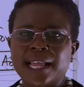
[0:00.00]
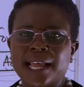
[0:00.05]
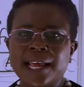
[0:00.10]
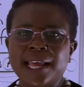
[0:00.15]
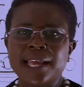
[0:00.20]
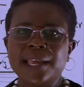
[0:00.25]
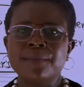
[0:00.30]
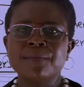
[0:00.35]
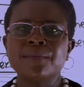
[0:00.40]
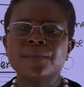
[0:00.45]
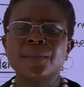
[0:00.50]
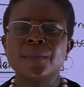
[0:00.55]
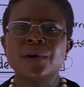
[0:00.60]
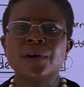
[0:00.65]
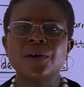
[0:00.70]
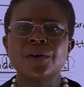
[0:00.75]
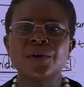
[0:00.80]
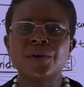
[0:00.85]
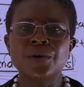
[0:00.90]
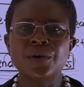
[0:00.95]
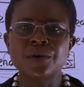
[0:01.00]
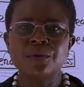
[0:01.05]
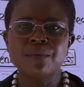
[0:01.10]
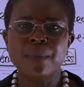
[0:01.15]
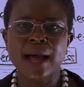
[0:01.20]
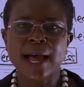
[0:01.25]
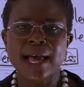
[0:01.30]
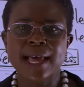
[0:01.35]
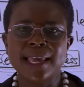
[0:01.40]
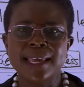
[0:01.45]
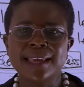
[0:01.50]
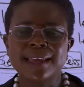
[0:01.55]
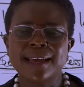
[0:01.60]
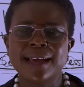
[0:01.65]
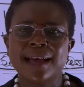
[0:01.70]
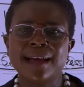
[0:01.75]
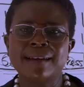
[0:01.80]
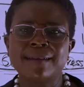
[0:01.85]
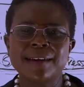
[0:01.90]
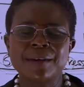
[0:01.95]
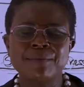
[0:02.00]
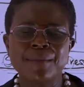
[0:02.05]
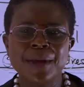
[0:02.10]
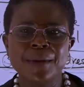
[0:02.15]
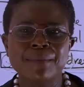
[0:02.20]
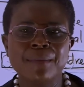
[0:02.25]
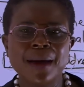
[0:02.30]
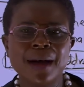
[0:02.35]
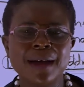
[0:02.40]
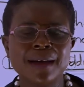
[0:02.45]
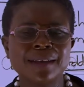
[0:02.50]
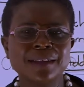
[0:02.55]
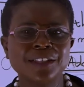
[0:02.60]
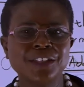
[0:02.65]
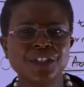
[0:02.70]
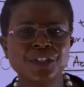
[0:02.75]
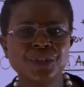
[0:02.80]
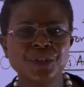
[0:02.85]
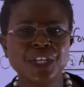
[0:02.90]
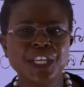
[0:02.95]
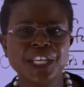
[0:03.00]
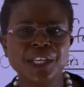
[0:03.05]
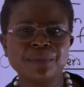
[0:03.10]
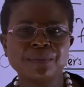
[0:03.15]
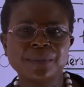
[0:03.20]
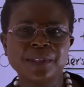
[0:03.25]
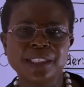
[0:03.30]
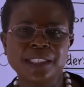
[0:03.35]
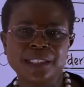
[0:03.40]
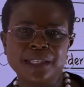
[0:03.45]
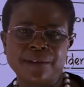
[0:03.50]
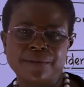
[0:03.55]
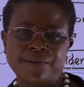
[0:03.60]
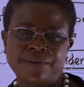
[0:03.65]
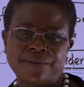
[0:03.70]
time, goodbye and remember to keep safe.